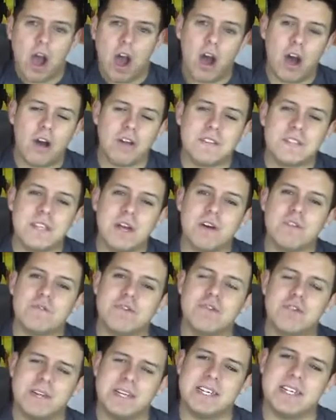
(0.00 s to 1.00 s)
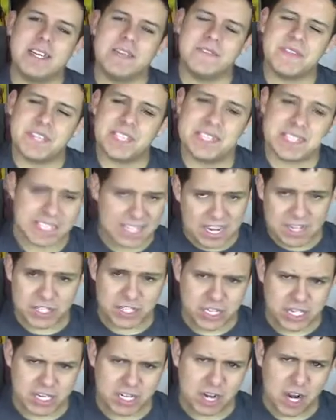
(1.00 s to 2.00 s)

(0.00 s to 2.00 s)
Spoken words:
Also, join in on the discussion.